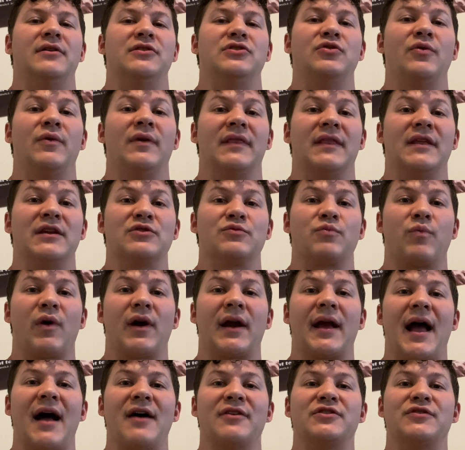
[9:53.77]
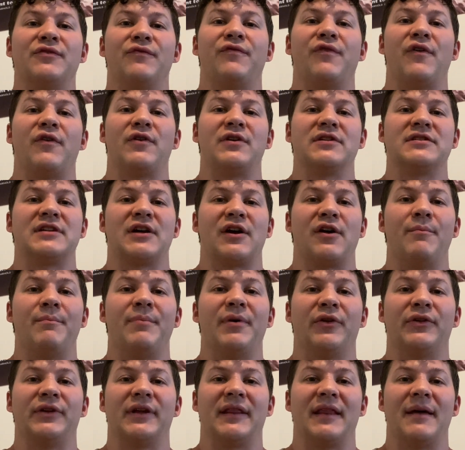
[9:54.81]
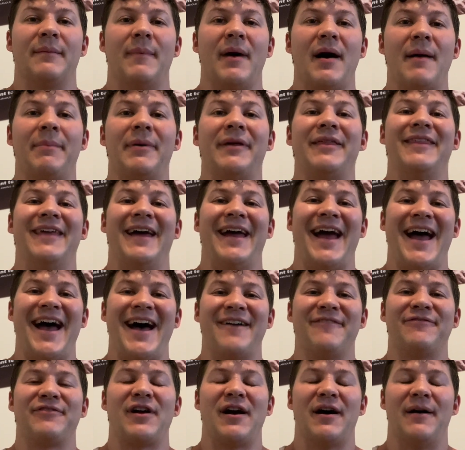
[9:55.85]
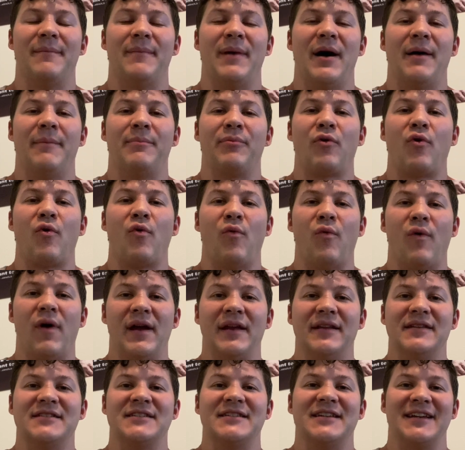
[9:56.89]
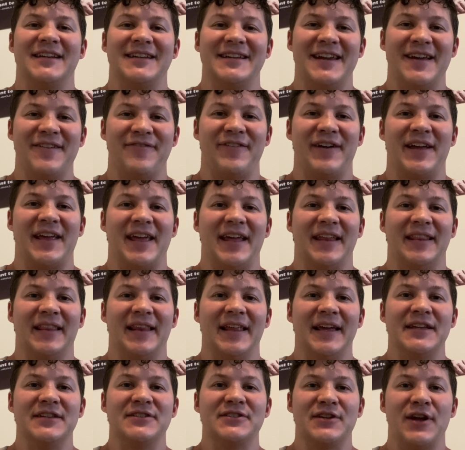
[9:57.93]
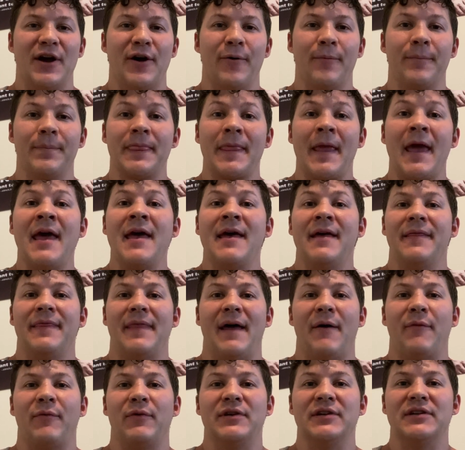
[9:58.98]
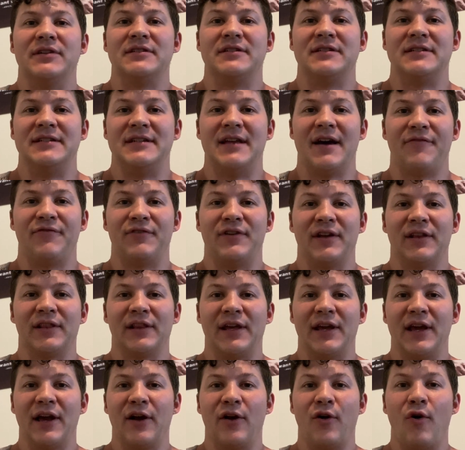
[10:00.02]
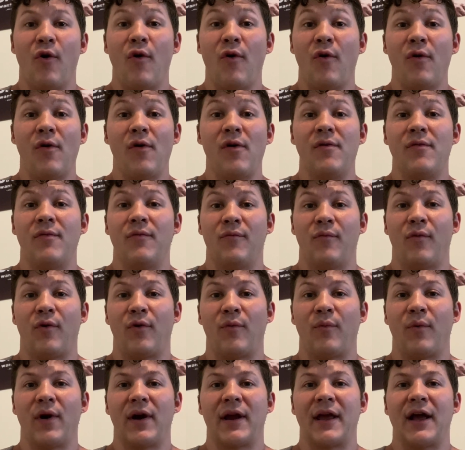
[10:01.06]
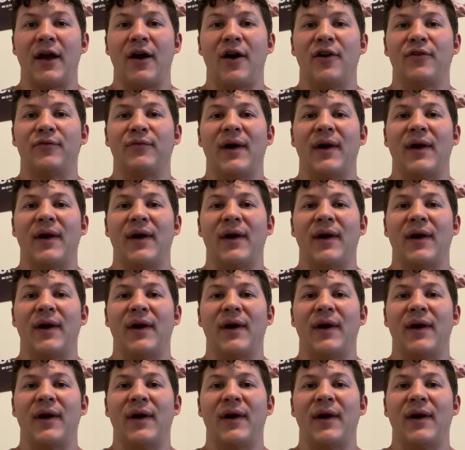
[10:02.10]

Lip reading: doing these workouts and focusing on building them up, they have come up quite significantly. So that was definitely a goal we're working on